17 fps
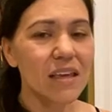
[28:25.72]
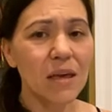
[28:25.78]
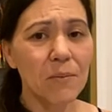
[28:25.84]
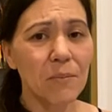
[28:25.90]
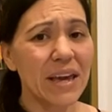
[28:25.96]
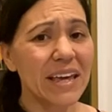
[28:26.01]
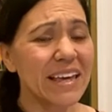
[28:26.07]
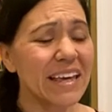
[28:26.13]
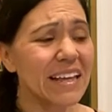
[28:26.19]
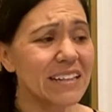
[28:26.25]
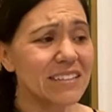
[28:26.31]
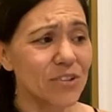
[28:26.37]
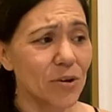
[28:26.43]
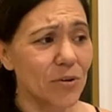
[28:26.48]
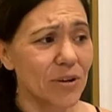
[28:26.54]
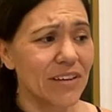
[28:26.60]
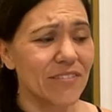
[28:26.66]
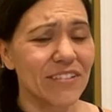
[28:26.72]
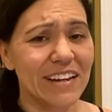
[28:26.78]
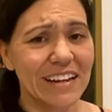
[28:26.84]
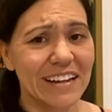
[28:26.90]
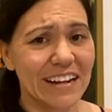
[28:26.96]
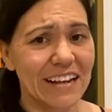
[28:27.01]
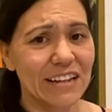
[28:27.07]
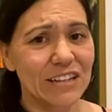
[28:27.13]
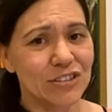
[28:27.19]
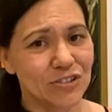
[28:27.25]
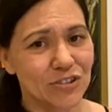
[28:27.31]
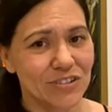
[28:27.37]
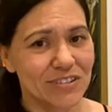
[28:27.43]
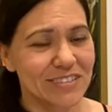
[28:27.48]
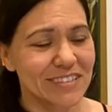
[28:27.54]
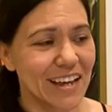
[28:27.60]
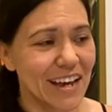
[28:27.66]
My kids don't even eat at a
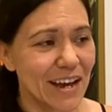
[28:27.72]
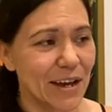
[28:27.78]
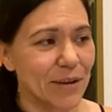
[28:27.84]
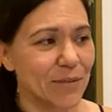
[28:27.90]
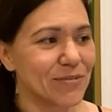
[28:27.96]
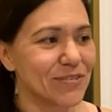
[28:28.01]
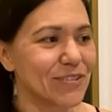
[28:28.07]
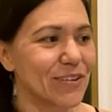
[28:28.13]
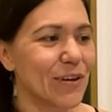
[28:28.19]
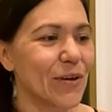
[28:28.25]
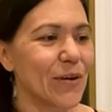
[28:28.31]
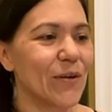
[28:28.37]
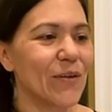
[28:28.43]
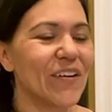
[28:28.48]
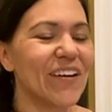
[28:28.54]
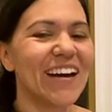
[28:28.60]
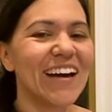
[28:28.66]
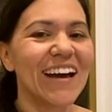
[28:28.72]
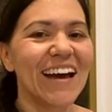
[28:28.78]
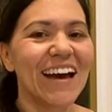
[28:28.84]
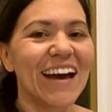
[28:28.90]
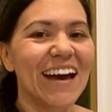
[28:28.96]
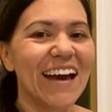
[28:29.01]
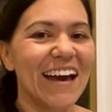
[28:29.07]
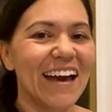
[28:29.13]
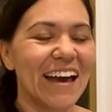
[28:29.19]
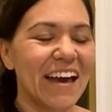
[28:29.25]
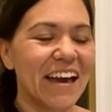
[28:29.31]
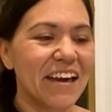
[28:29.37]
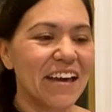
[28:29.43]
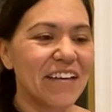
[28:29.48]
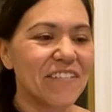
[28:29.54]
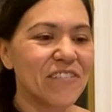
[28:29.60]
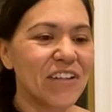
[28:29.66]
certain time. So uh,
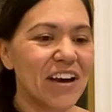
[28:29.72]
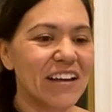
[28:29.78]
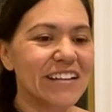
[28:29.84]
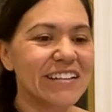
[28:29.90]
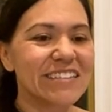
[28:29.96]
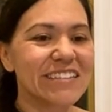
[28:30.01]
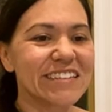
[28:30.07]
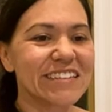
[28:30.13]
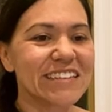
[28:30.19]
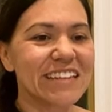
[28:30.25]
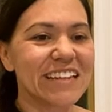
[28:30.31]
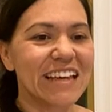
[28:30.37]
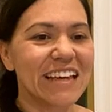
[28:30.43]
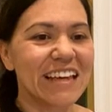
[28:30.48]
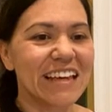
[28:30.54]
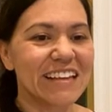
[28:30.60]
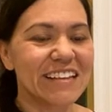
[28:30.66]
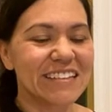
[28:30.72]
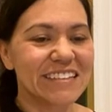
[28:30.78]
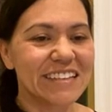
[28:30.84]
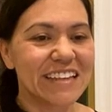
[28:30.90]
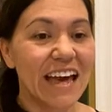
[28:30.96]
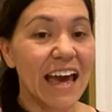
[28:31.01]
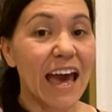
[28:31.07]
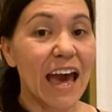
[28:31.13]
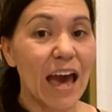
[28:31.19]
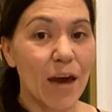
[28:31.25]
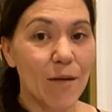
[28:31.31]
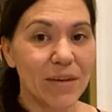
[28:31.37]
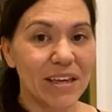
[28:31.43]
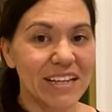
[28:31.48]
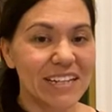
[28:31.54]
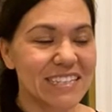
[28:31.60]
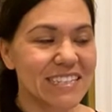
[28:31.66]
I've gotten to the, the
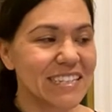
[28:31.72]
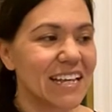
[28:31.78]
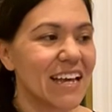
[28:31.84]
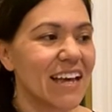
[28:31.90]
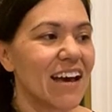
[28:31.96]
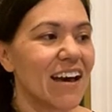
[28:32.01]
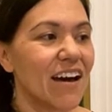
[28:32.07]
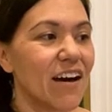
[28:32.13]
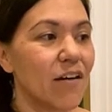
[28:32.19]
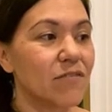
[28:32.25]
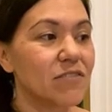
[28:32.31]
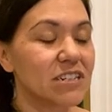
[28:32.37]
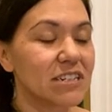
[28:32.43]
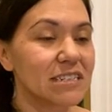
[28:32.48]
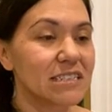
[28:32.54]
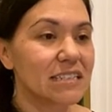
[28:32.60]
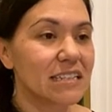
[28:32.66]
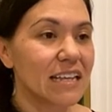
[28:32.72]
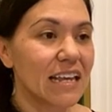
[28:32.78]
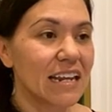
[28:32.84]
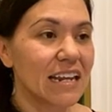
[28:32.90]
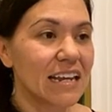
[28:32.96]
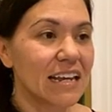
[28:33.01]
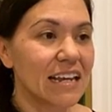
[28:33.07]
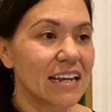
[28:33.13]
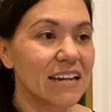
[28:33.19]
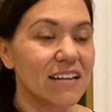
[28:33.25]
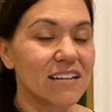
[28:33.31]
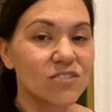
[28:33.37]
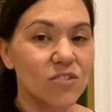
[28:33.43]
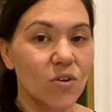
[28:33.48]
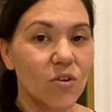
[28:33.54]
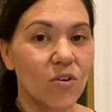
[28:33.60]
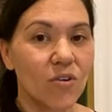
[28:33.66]
habit of just letting
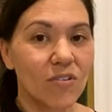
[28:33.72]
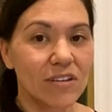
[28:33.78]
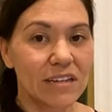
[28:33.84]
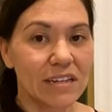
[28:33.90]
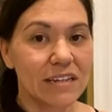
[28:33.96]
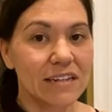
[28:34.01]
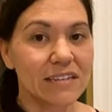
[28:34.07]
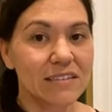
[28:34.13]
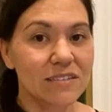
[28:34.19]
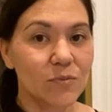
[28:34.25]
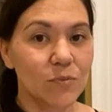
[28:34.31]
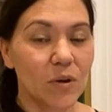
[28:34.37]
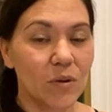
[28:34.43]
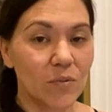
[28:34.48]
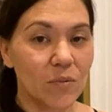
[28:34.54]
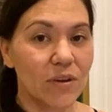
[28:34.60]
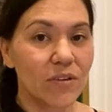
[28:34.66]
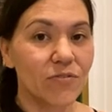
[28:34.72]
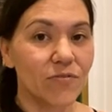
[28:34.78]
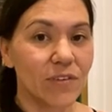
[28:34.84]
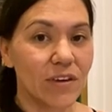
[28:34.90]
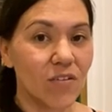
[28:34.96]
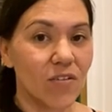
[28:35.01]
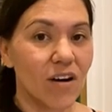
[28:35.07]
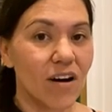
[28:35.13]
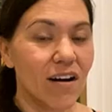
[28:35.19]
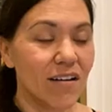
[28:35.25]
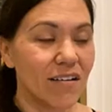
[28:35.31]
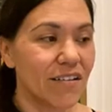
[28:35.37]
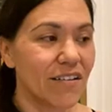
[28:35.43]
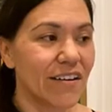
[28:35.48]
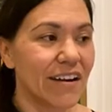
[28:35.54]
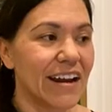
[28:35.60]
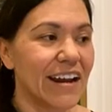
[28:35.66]
us all eat when we feel
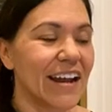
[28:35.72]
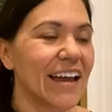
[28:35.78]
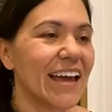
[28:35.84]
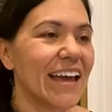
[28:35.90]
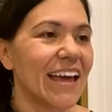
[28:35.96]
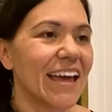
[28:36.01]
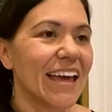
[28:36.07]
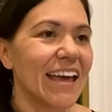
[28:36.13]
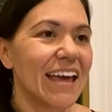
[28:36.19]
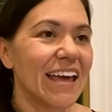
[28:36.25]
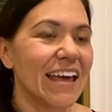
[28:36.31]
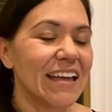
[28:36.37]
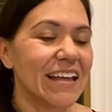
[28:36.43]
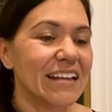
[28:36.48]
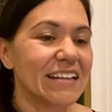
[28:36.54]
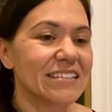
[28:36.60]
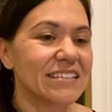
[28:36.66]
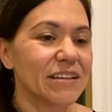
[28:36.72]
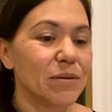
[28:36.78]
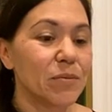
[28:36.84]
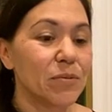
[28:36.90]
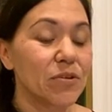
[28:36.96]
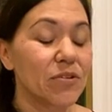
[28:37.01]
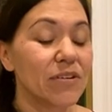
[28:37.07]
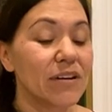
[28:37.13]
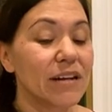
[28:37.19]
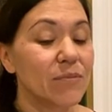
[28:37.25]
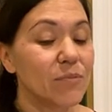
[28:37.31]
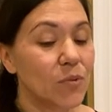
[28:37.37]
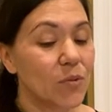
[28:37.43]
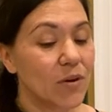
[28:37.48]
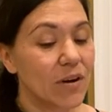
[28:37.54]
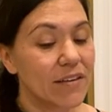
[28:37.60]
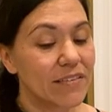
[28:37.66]
hungry and uh, learning
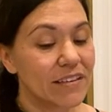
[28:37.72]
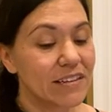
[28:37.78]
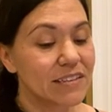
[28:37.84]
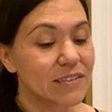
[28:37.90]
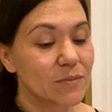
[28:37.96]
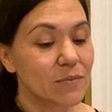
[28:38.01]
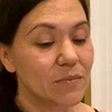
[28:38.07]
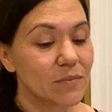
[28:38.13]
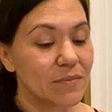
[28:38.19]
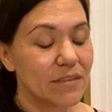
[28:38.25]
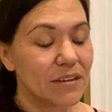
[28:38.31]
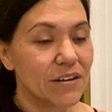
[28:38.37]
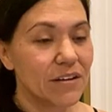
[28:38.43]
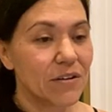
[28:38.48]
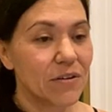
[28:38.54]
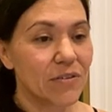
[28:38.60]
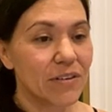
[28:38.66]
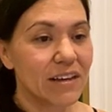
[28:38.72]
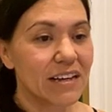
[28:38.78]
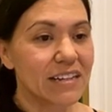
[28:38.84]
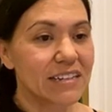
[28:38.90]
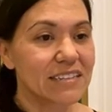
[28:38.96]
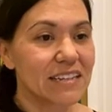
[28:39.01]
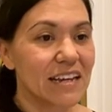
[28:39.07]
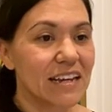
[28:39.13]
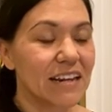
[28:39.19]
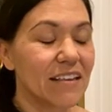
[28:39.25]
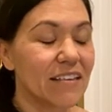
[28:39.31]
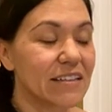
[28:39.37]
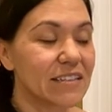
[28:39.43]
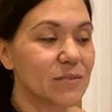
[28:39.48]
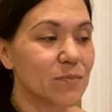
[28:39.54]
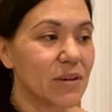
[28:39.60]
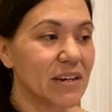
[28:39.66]
more on this, you know, like I said, of
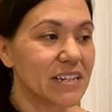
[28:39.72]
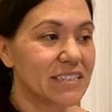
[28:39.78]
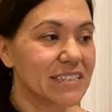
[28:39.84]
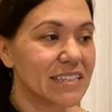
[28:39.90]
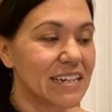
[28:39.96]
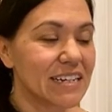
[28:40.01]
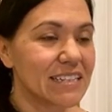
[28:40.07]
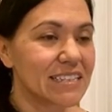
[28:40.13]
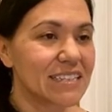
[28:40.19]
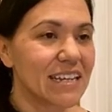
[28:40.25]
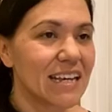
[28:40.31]
this mindset.